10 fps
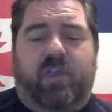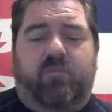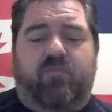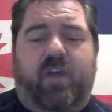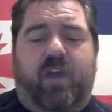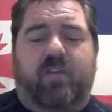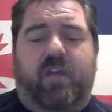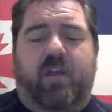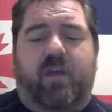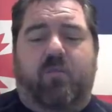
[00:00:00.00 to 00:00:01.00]
keeps track of
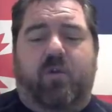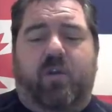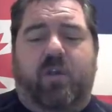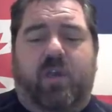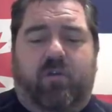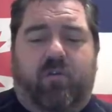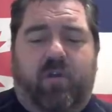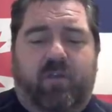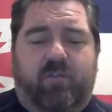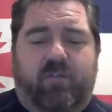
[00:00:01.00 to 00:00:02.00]
that network. He
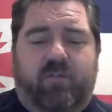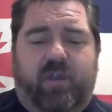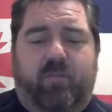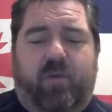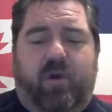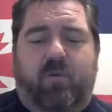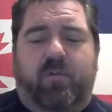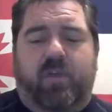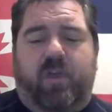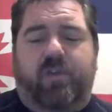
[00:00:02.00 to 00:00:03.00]
creates this honeypot where
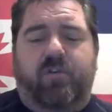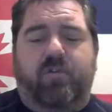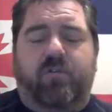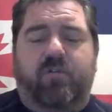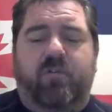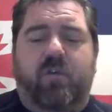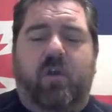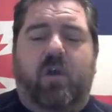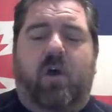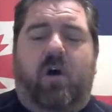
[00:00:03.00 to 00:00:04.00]
they can use
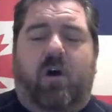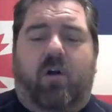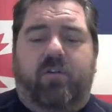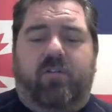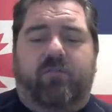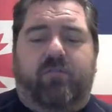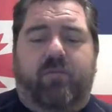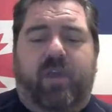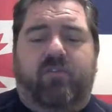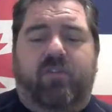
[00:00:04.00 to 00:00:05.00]
all this
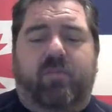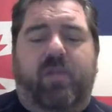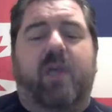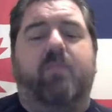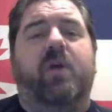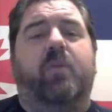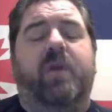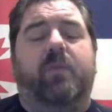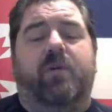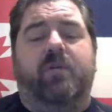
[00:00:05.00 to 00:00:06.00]
information to blackmail
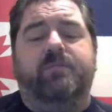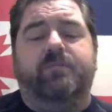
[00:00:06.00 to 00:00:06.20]
people.